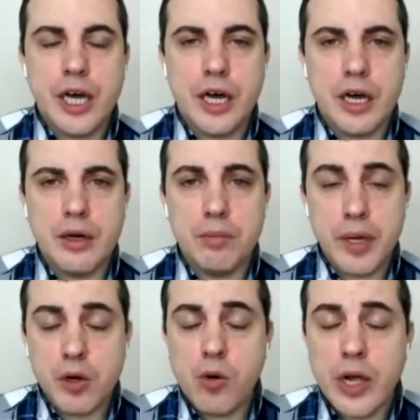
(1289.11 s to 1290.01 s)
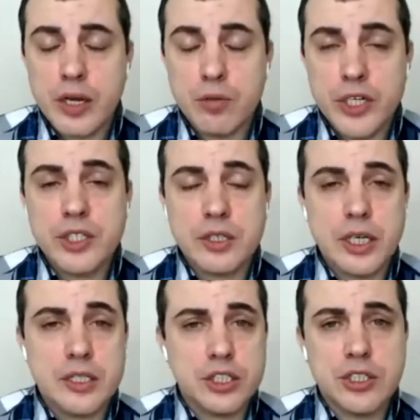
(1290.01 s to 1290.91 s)
Bitcoin
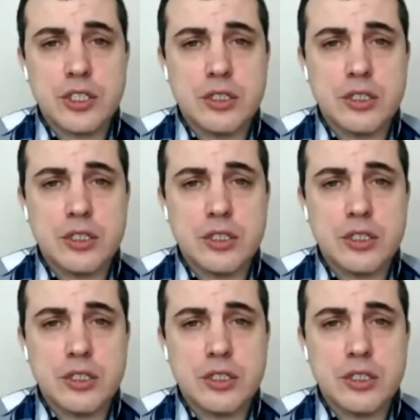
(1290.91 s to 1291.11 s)
recently, just